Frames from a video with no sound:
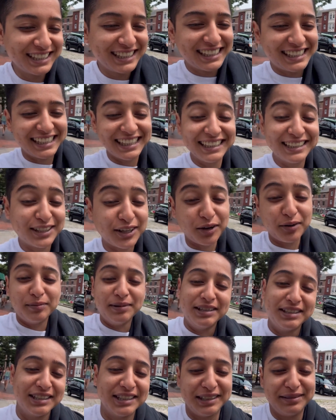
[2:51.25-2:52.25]
She told me
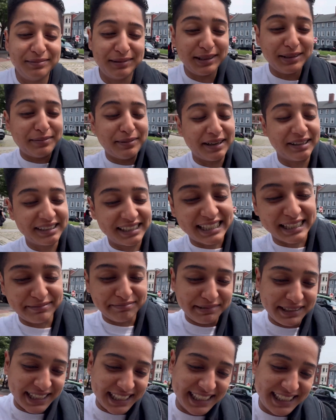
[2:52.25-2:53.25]
it's gonna be about 10
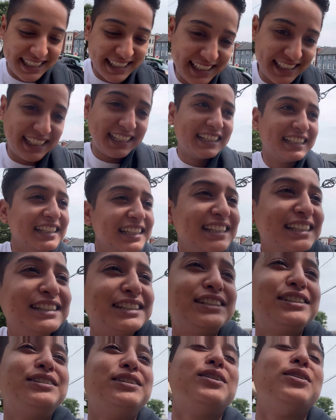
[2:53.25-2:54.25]
minutes.
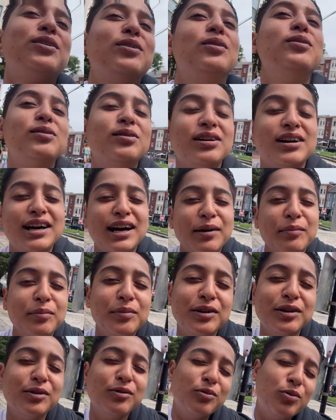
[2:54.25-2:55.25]
So I'm
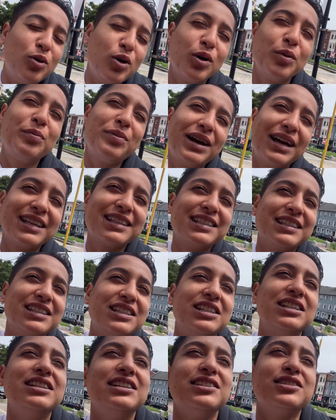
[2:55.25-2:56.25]
gonna walk back to
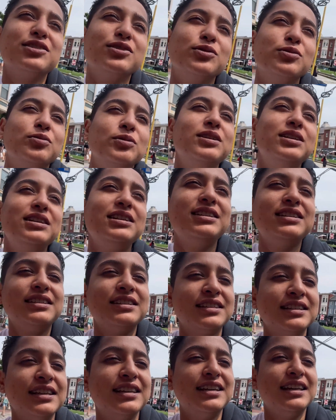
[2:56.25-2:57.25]
Cheese Louie's
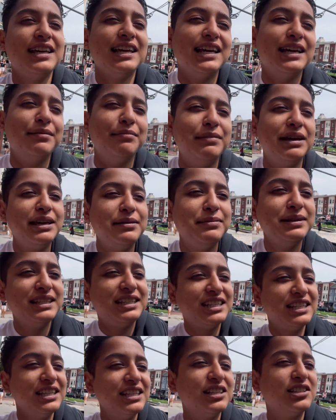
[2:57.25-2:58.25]
and maybe
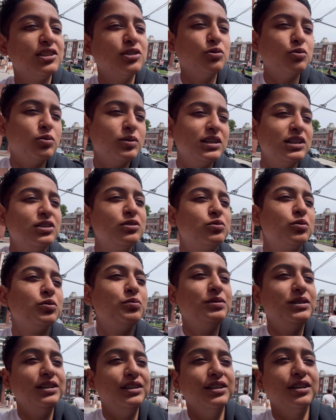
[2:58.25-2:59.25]
Cheese Louie's will
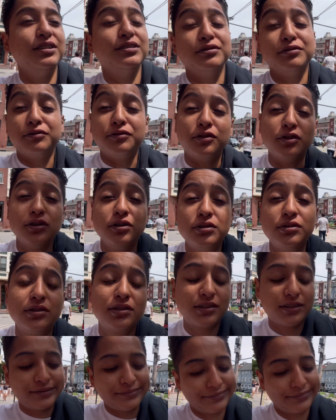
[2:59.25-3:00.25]
be done first.